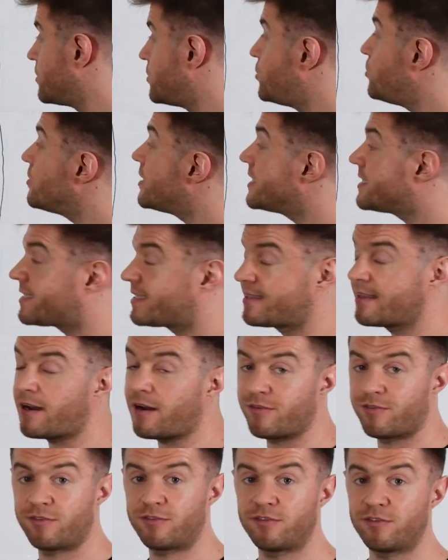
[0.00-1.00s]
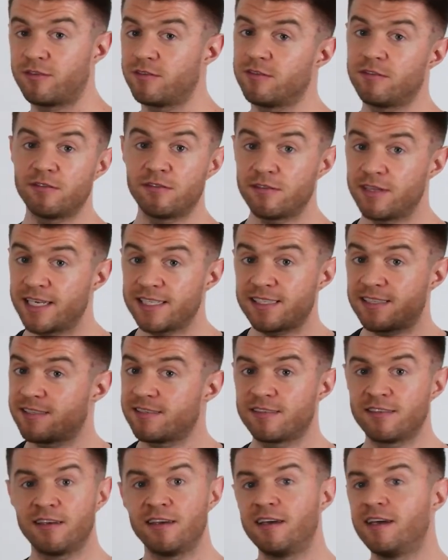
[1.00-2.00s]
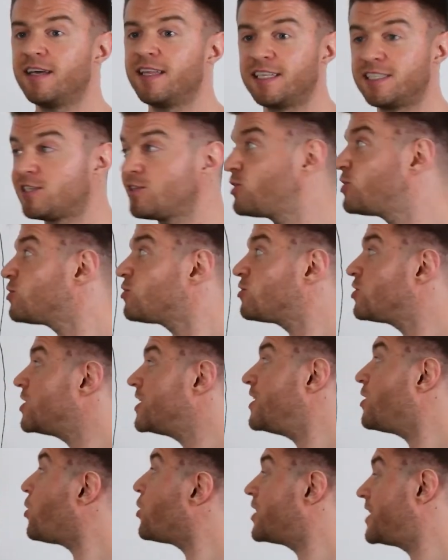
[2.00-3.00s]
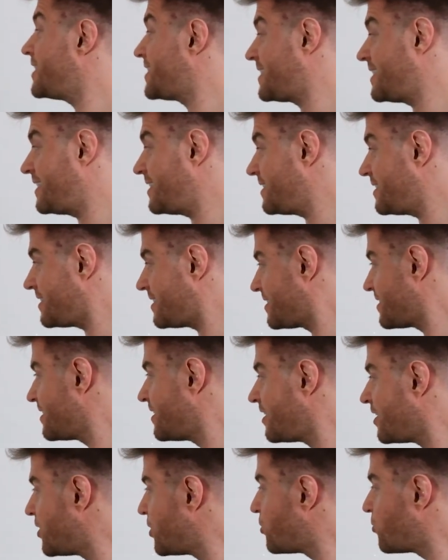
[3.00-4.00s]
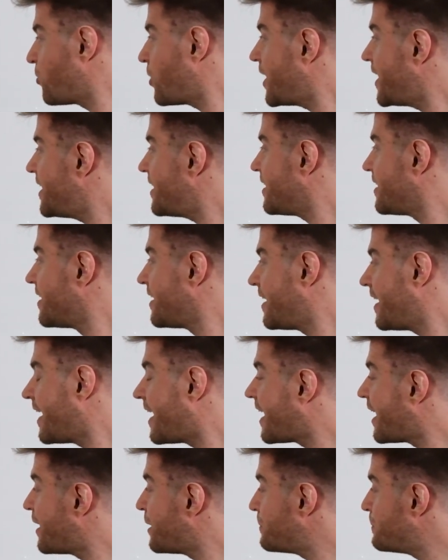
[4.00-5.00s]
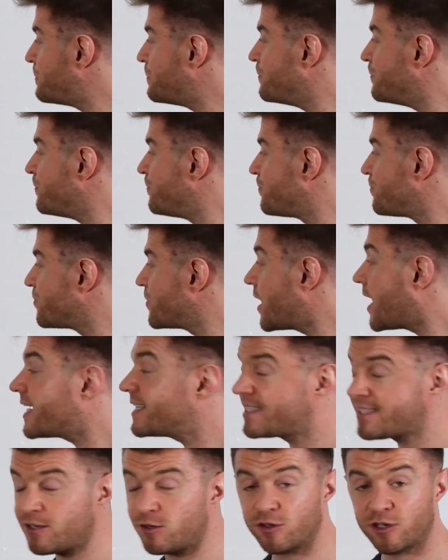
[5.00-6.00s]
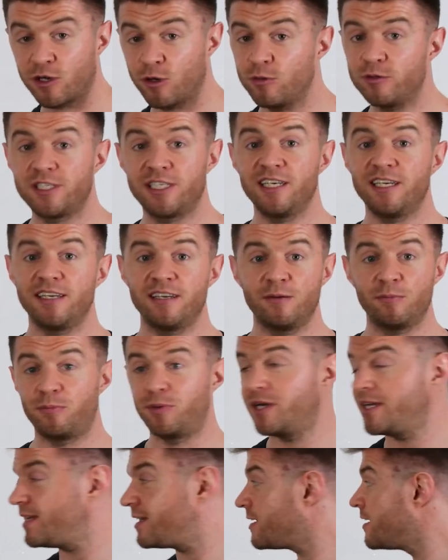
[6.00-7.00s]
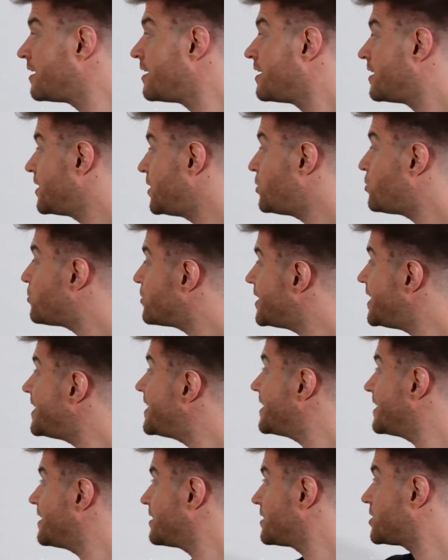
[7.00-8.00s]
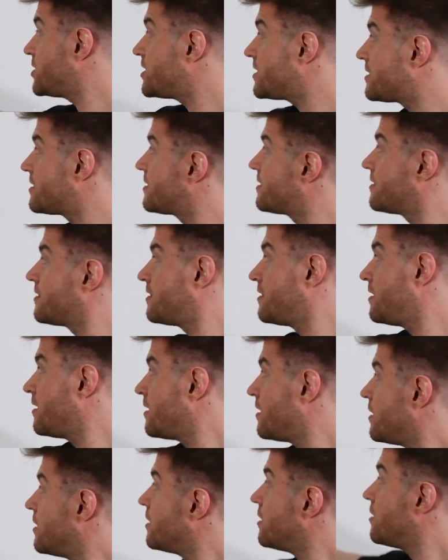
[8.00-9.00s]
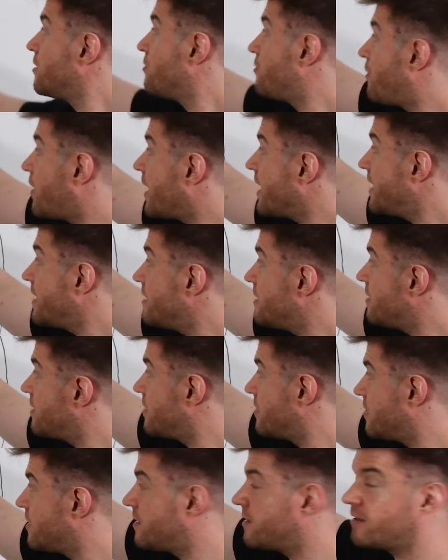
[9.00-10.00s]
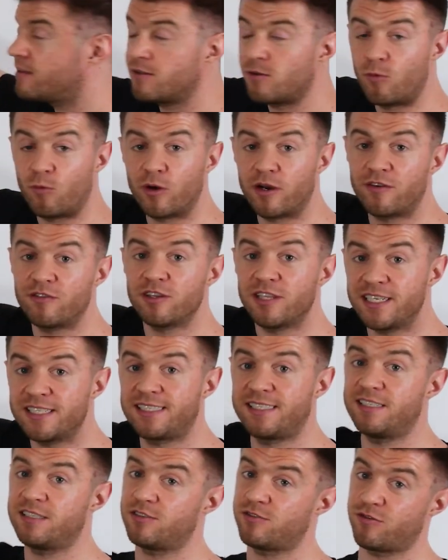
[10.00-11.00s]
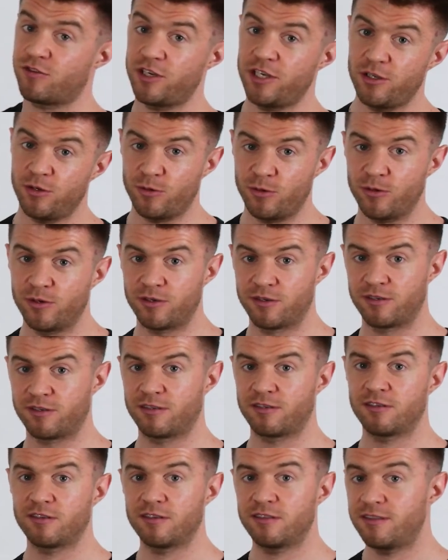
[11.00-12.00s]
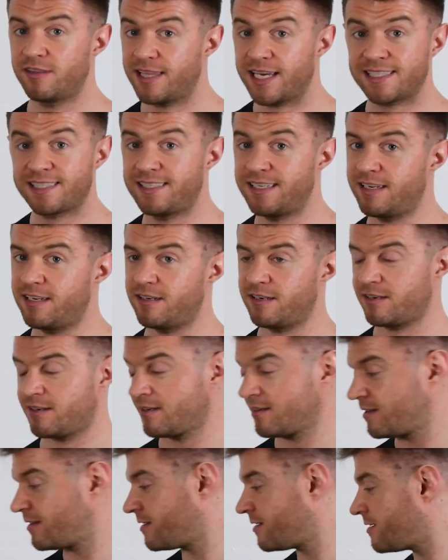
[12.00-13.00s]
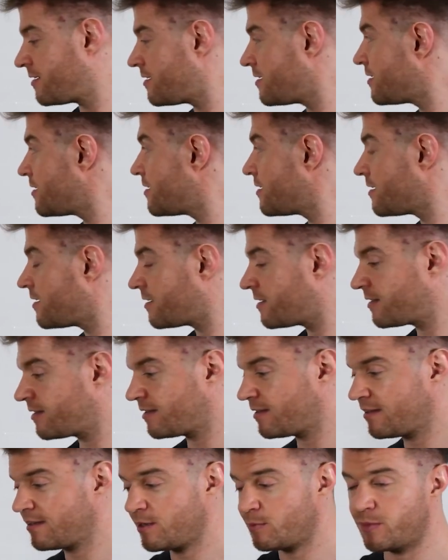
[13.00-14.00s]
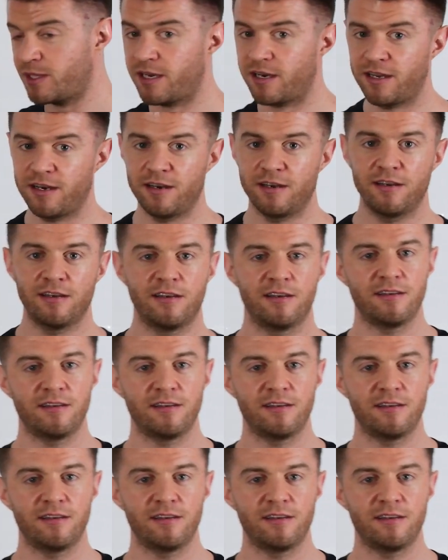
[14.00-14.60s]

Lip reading: do this stuff. It's literally all this is, right? I sell coaching, but you don't need it. Just find whatever this is for you. That's it. Done.